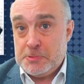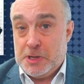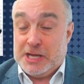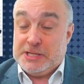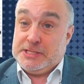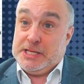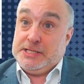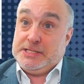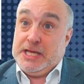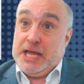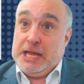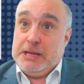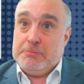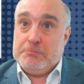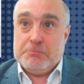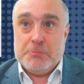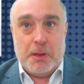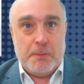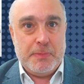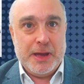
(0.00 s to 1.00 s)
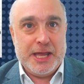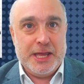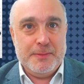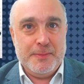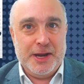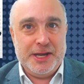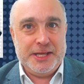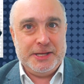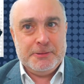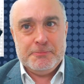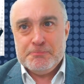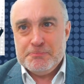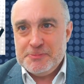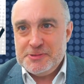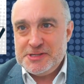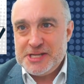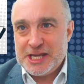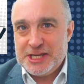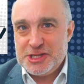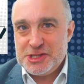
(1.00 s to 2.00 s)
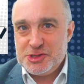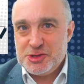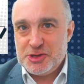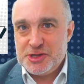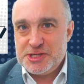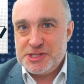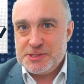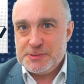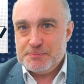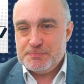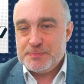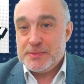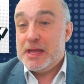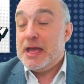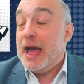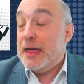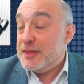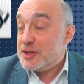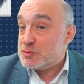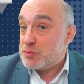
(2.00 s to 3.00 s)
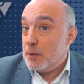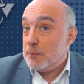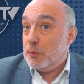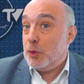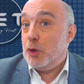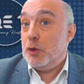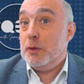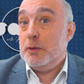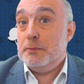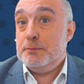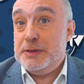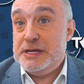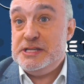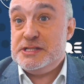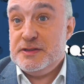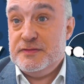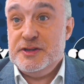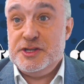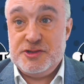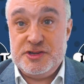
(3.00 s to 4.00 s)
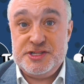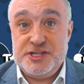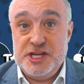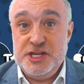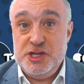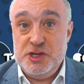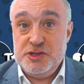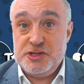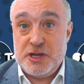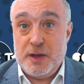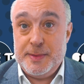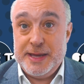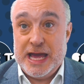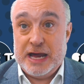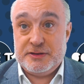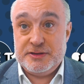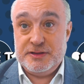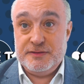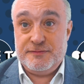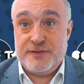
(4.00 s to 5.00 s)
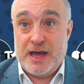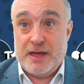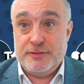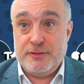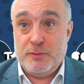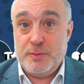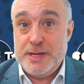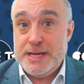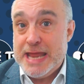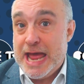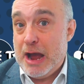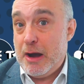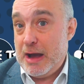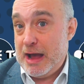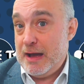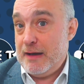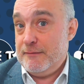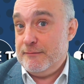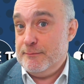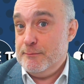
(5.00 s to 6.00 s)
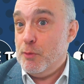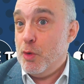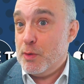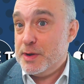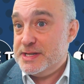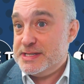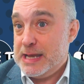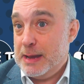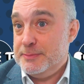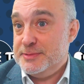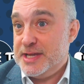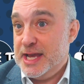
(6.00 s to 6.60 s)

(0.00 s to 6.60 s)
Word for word: As they say, pay your money, take your choice. And there's one more piece of interesting news coming out of the fact that we now have more exam